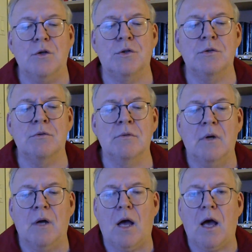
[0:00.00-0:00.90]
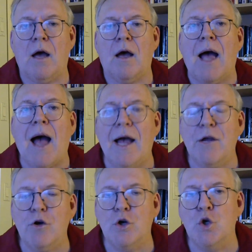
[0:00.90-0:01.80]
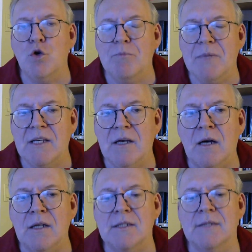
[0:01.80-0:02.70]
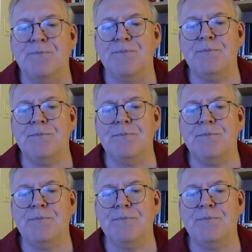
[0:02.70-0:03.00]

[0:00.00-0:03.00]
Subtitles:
to hire you, because